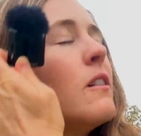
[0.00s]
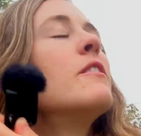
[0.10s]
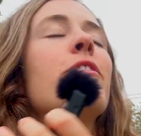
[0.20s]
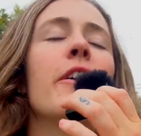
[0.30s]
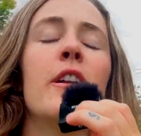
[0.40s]

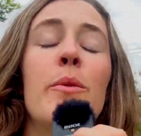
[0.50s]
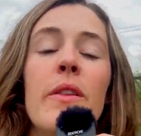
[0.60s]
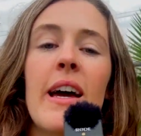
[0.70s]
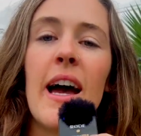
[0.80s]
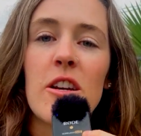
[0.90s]
for anyone
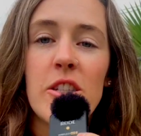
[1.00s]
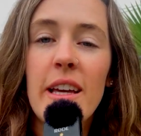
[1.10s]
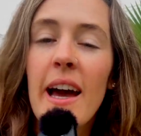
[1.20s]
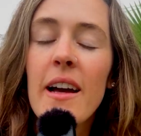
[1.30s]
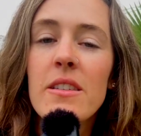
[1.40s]
that actually
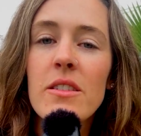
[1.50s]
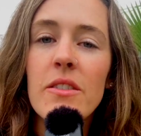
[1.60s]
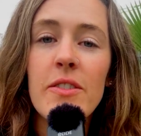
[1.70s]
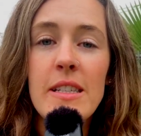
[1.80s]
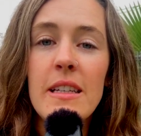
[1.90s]
has
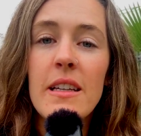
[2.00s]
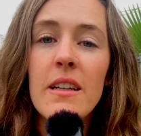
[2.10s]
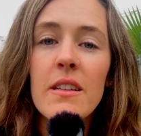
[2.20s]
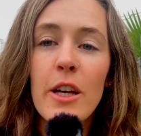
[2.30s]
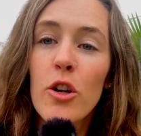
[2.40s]
fatigue,